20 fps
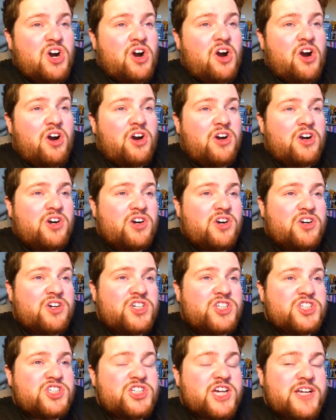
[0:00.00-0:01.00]

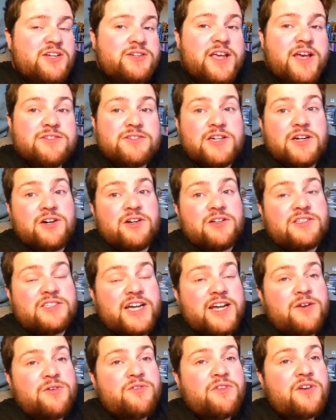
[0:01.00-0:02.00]
Charge. Dino, yeah, I was gonna call it
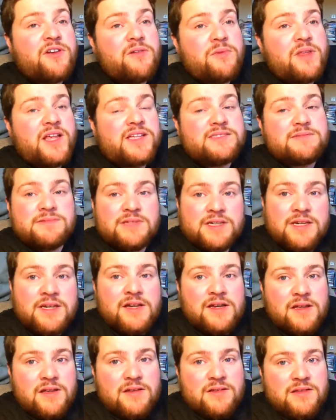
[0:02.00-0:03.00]
Dino Thunder, but that's
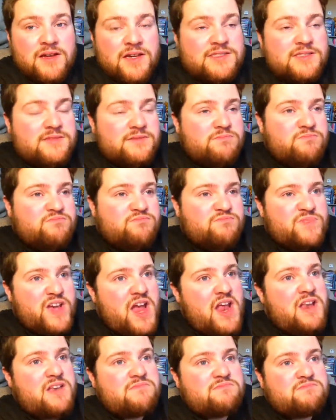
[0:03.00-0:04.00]
that's
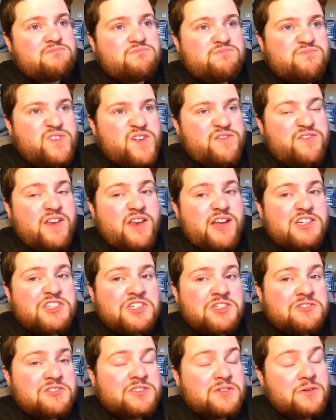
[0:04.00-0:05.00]
10, 15 ish
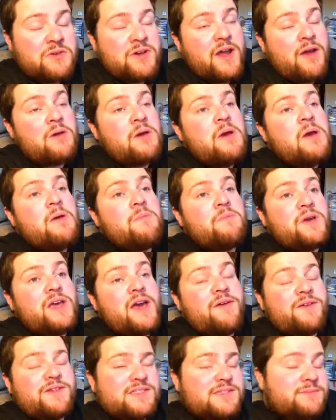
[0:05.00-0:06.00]
years ago now. But
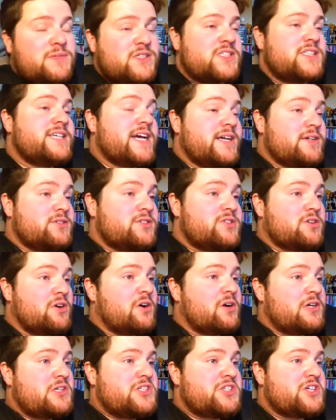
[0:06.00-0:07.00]
yeah, I've not seen much of Dino
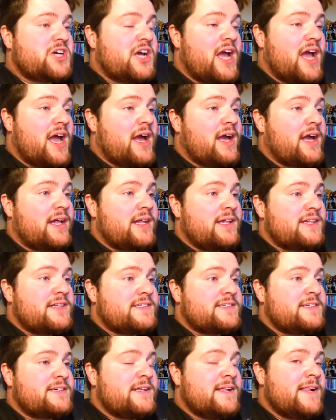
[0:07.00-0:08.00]
Charge,
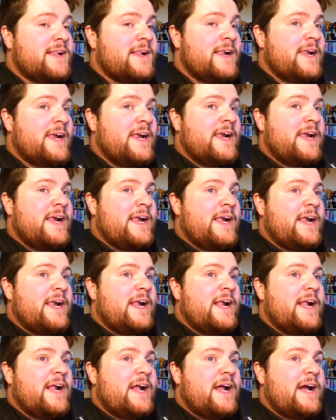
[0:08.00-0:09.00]
and
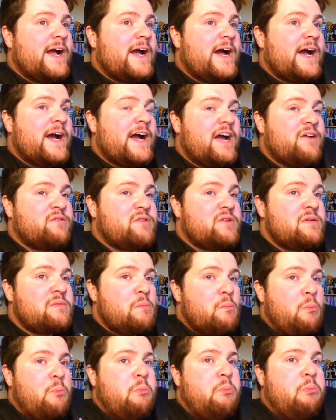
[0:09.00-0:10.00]
I haven't